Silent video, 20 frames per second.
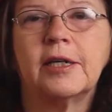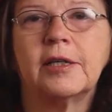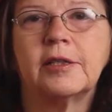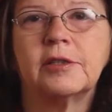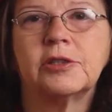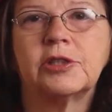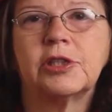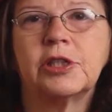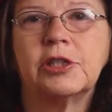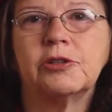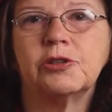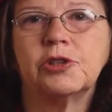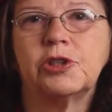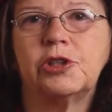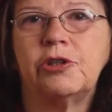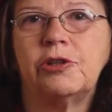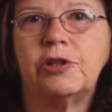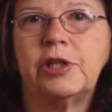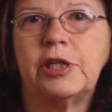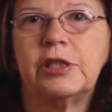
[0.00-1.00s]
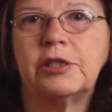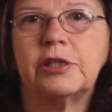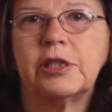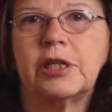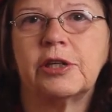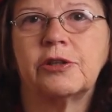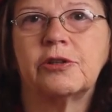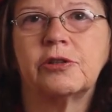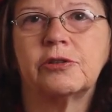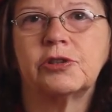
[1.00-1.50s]
skills do you need to
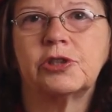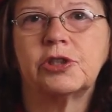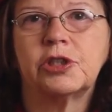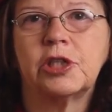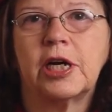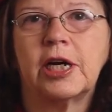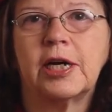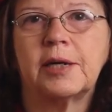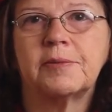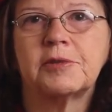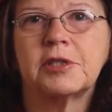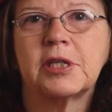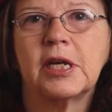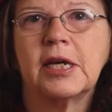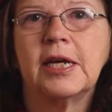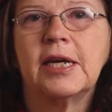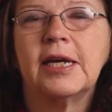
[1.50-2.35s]
get those jobs.